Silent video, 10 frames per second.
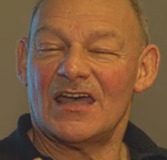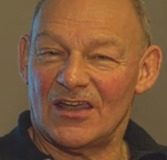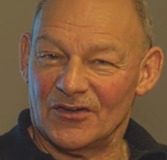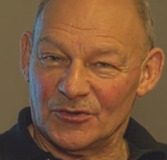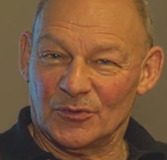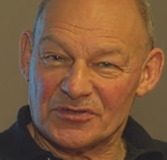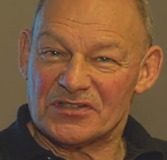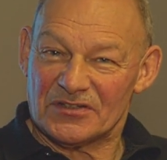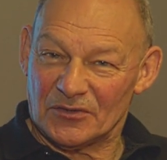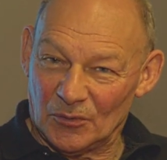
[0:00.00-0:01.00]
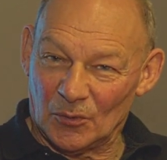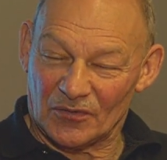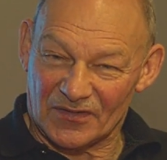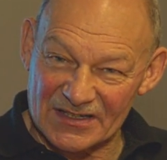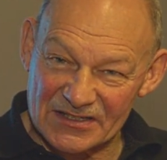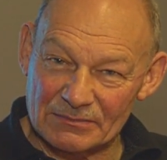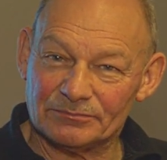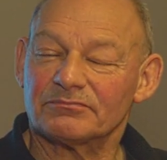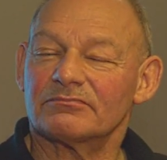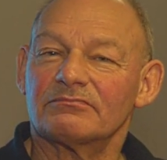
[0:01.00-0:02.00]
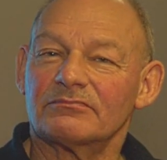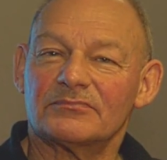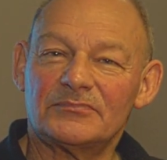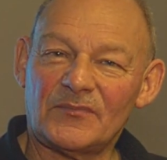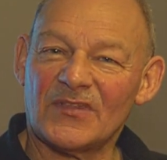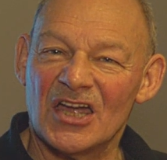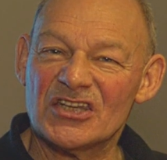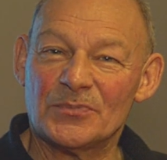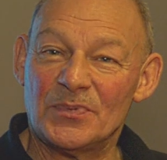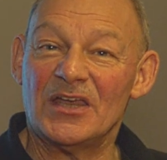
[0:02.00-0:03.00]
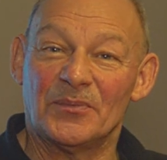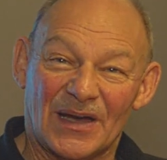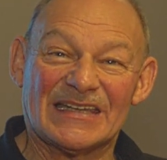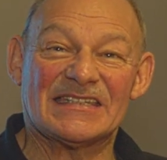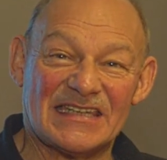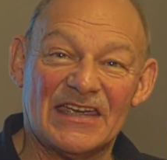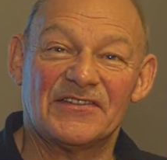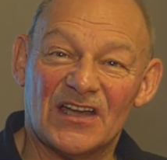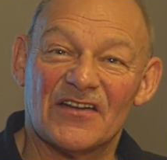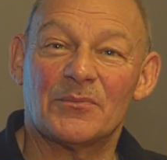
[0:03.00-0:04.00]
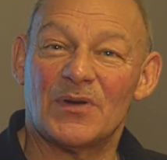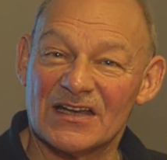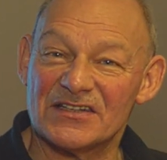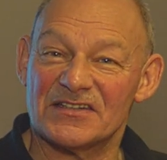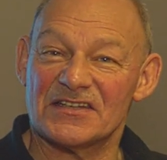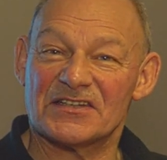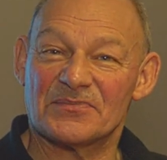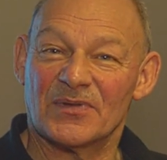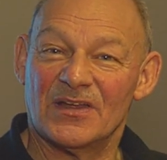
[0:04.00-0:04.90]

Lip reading: And of course, all of this underpinned by safe diving practices,